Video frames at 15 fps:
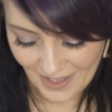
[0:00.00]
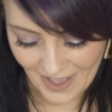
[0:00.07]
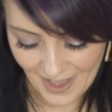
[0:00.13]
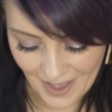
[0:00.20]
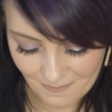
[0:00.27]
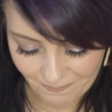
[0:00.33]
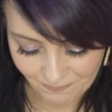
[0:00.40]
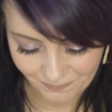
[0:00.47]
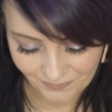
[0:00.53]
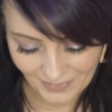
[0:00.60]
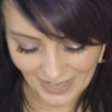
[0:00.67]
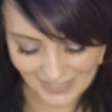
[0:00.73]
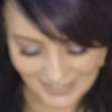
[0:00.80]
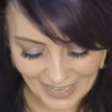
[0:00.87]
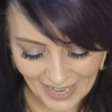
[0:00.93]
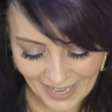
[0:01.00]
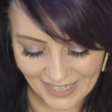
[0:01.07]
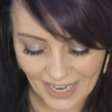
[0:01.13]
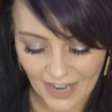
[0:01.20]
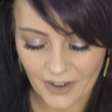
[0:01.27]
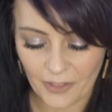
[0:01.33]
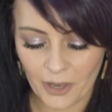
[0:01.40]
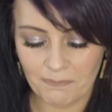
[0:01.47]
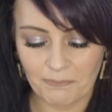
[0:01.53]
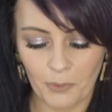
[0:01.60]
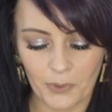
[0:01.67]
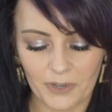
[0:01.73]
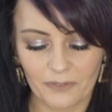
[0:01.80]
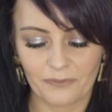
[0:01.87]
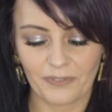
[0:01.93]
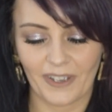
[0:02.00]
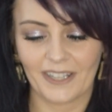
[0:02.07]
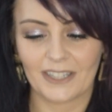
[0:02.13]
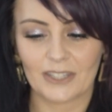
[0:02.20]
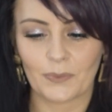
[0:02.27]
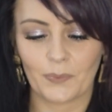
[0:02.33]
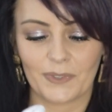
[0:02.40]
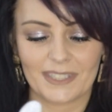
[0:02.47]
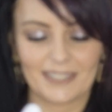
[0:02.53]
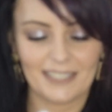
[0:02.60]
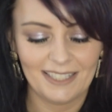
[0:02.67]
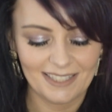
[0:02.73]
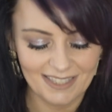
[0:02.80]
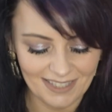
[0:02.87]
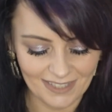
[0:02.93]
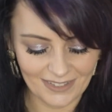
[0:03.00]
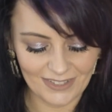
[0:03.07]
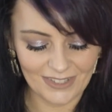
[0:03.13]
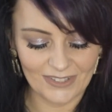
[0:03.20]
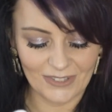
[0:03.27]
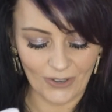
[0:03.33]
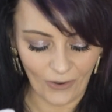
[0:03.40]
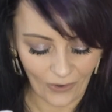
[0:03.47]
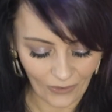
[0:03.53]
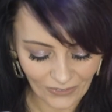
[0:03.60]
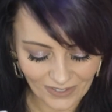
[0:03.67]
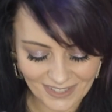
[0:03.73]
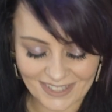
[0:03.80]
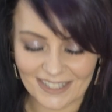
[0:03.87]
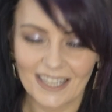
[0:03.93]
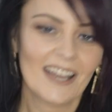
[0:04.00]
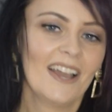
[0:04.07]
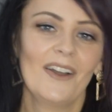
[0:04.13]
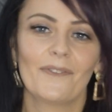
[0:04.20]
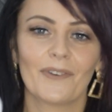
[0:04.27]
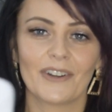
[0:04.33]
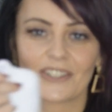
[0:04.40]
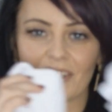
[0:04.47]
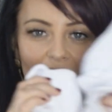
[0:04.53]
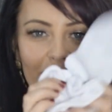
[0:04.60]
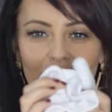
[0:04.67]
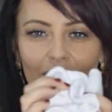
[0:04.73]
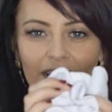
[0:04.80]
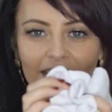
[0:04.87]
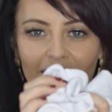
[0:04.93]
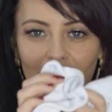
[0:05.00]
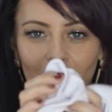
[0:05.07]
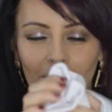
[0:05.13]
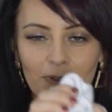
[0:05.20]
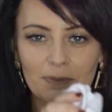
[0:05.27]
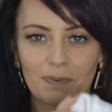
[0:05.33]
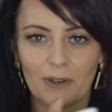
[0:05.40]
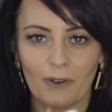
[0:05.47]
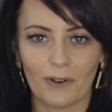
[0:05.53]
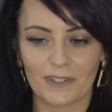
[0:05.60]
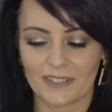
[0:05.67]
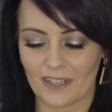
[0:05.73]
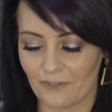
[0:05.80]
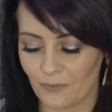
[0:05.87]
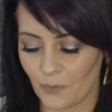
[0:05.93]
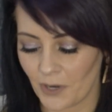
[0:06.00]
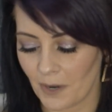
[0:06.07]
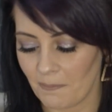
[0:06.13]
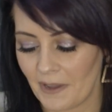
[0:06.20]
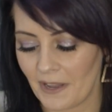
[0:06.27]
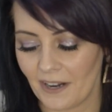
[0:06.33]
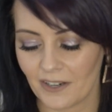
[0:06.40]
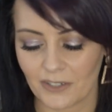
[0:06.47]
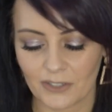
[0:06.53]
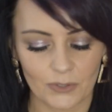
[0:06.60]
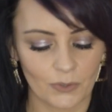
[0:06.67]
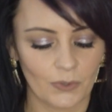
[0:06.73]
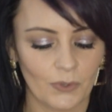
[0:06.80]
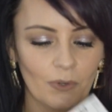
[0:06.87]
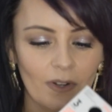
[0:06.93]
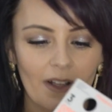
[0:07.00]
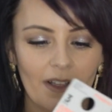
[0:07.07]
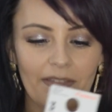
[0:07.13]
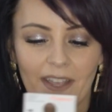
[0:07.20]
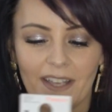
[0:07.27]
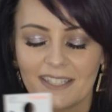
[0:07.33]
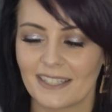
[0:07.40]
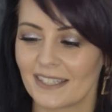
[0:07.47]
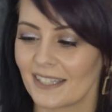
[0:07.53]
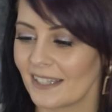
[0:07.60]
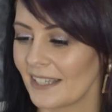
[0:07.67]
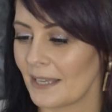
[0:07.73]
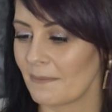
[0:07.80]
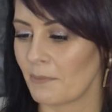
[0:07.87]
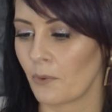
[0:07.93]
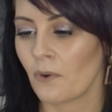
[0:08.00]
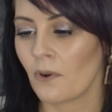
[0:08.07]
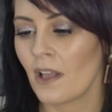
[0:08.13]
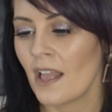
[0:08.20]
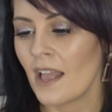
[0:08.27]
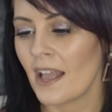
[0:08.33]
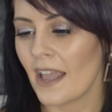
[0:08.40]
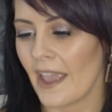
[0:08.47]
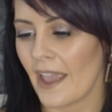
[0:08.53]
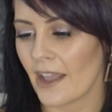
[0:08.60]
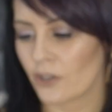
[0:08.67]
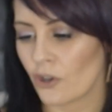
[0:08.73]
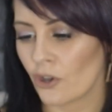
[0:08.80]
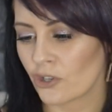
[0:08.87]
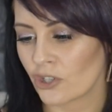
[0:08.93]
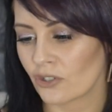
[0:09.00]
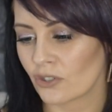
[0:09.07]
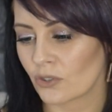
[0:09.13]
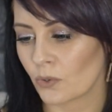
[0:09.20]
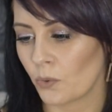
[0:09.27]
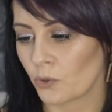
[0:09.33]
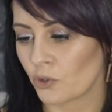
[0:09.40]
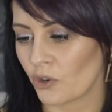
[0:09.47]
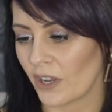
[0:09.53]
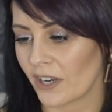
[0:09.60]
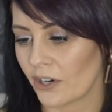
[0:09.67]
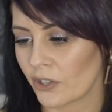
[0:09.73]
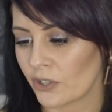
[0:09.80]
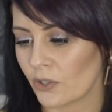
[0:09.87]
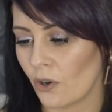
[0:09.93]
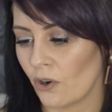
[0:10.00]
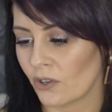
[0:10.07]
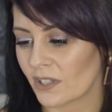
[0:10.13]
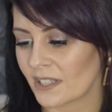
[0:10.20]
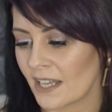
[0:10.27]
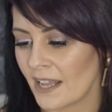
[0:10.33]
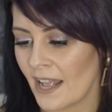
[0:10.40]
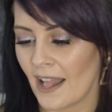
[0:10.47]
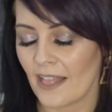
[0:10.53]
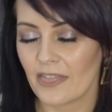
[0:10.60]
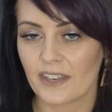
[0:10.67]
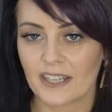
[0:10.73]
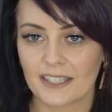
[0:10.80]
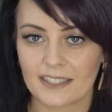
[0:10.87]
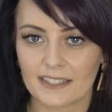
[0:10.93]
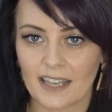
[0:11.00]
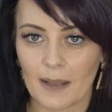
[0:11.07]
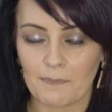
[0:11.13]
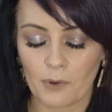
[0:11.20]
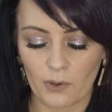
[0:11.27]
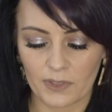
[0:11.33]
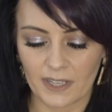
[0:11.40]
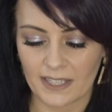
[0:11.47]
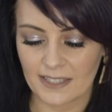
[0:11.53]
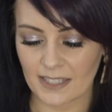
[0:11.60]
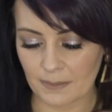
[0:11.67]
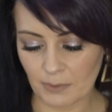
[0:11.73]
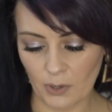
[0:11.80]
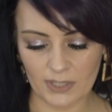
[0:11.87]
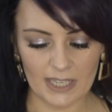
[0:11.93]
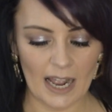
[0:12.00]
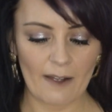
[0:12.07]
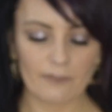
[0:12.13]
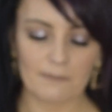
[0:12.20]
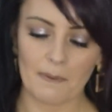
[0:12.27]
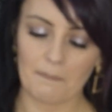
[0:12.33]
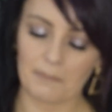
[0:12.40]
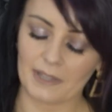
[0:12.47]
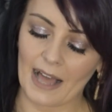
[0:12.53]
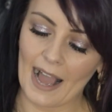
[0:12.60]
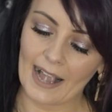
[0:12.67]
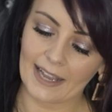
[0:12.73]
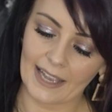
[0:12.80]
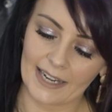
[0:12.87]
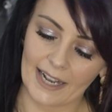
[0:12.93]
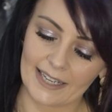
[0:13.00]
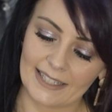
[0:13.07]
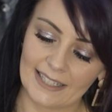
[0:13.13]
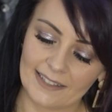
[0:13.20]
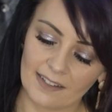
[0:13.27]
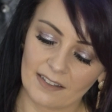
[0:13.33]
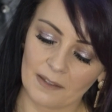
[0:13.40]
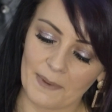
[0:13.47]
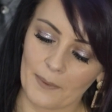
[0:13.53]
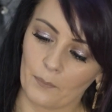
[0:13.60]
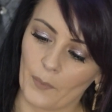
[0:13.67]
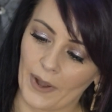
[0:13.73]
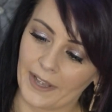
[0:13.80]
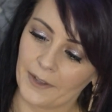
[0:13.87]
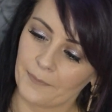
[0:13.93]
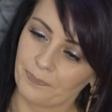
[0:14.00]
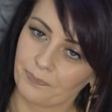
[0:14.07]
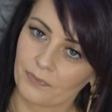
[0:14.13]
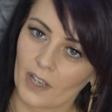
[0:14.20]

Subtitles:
Again, another boring find was these socks, which I've already opened because I've wore a pair. So this is the label, cushion sole trainer socks, and the reason I bought these is because I have them in black and I needed them in white.